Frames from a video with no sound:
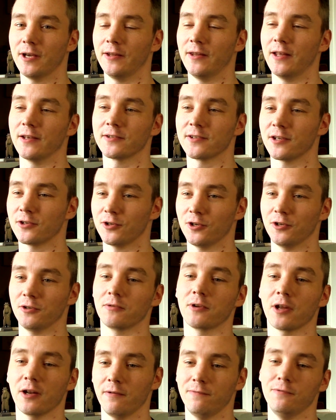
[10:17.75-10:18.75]
And that's such a
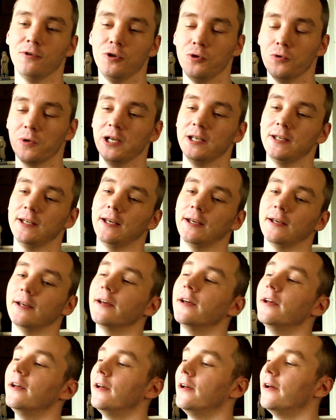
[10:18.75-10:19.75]
kind of new idea
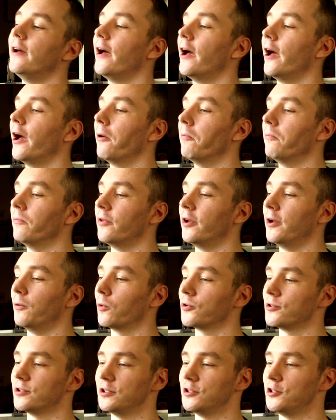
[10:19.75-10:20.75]
that it
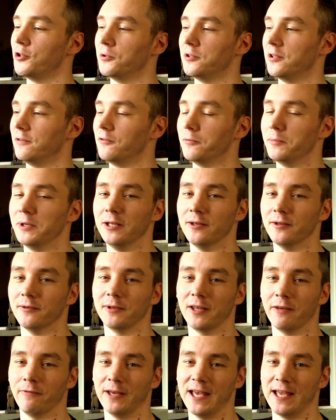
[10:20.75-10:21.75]
wasn't intuitive to me
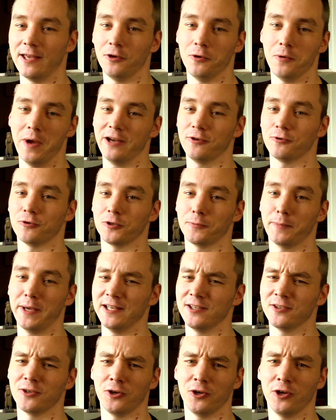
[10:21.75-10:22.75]
that giving you extra
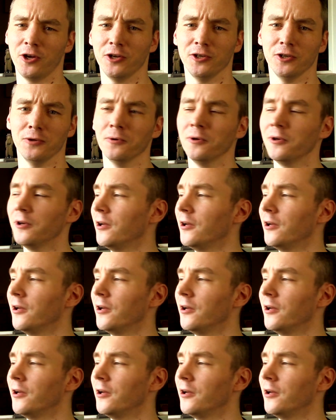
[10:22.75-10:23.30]
space could hurt you.